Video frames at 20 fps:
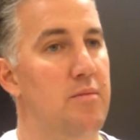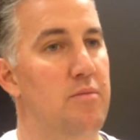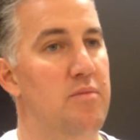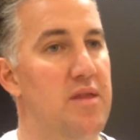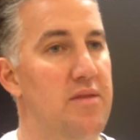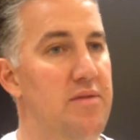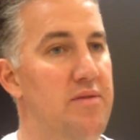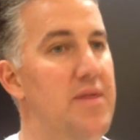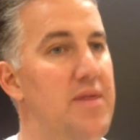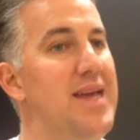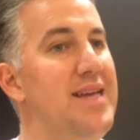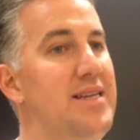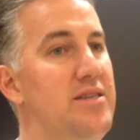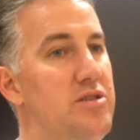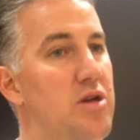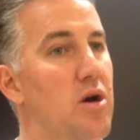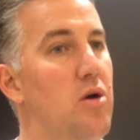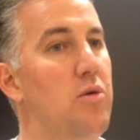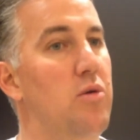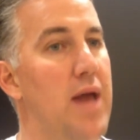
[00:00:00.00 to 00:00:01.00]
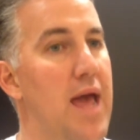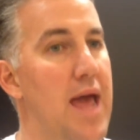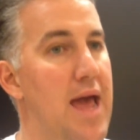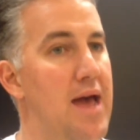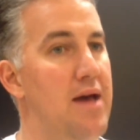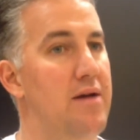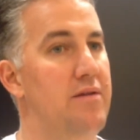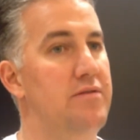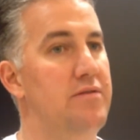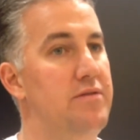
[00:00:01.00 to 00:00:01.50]
that they don't
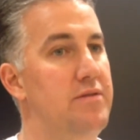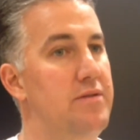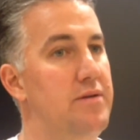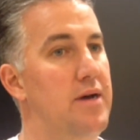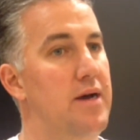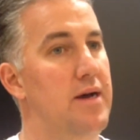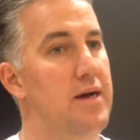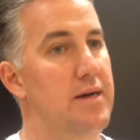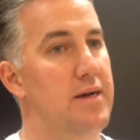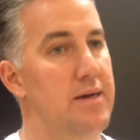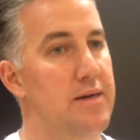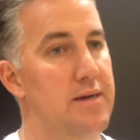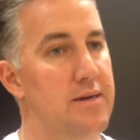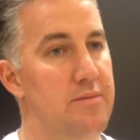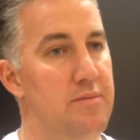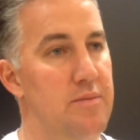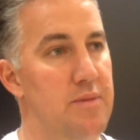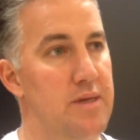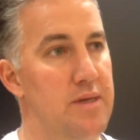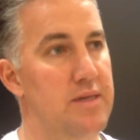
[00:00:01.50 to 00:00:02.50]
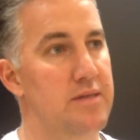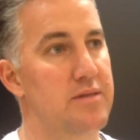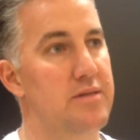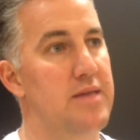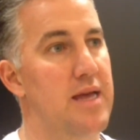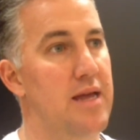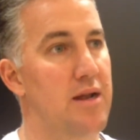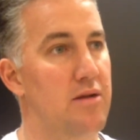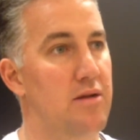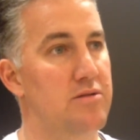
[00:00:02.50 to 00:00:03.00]
have is
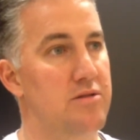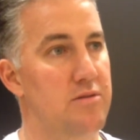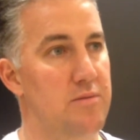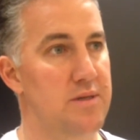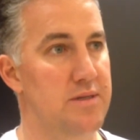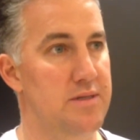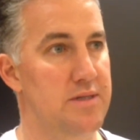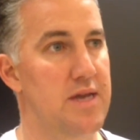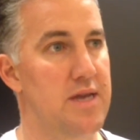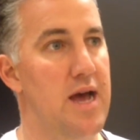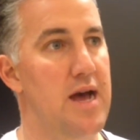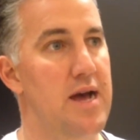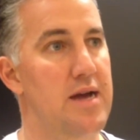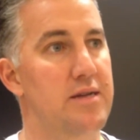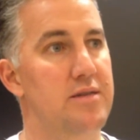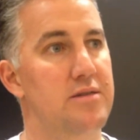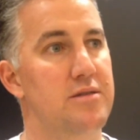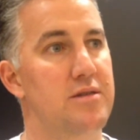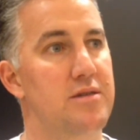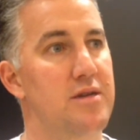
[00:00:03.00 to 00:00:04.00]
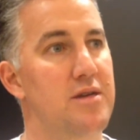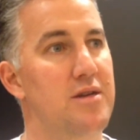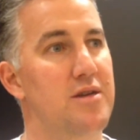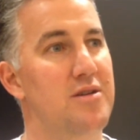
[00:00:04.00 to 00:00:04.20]
that ultimate size.